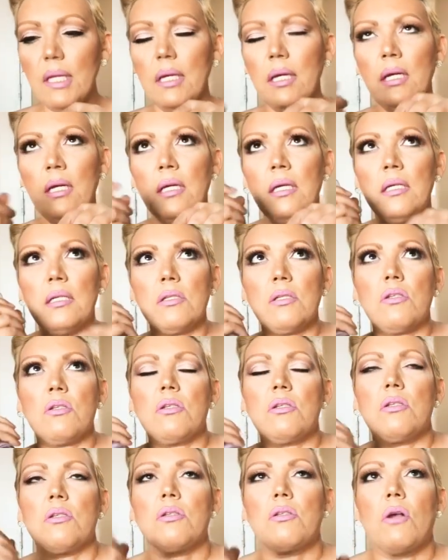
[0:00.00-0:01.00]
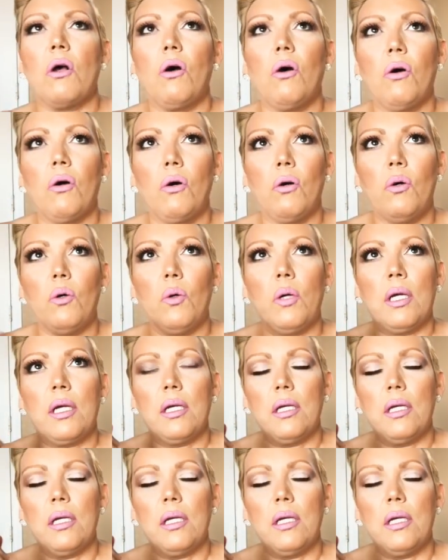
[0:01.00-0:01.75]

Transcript: It is so